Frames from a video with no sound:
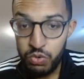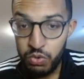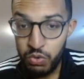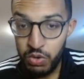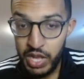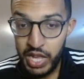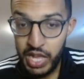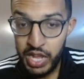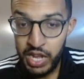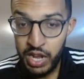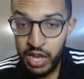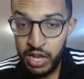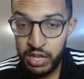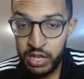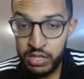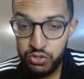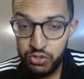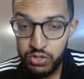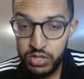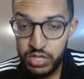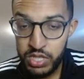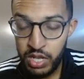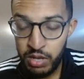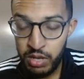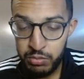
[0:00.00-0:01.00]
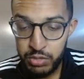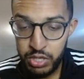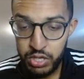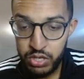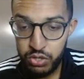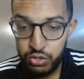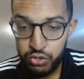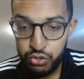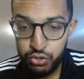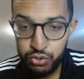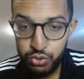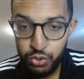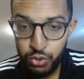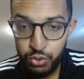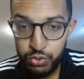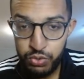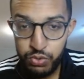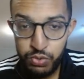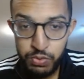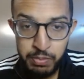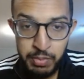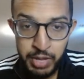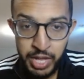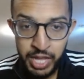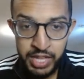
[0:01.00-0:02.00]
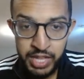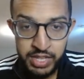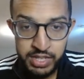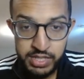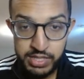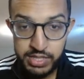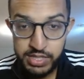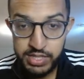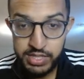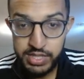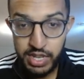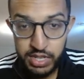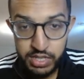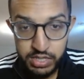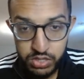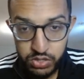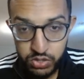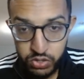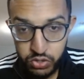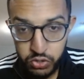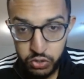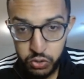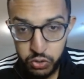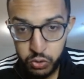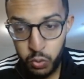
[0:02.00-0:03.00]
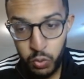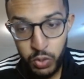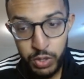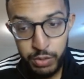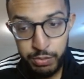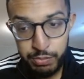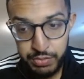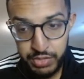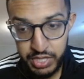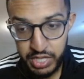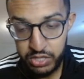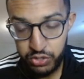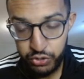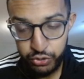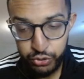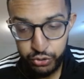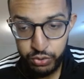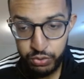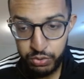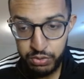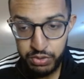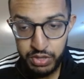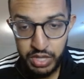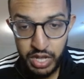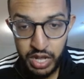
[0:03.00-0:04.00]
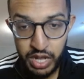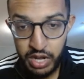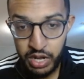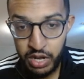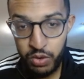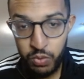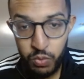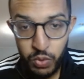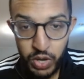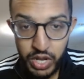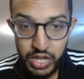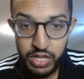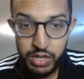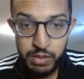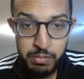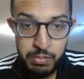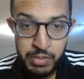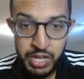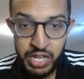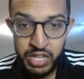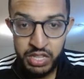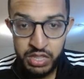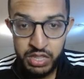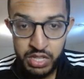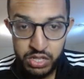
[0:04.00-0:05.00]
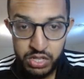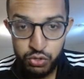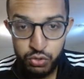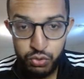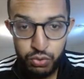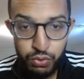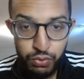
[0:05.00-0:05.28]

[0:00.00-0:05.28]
And actually I'm gonna show you my exact script that I recommend that you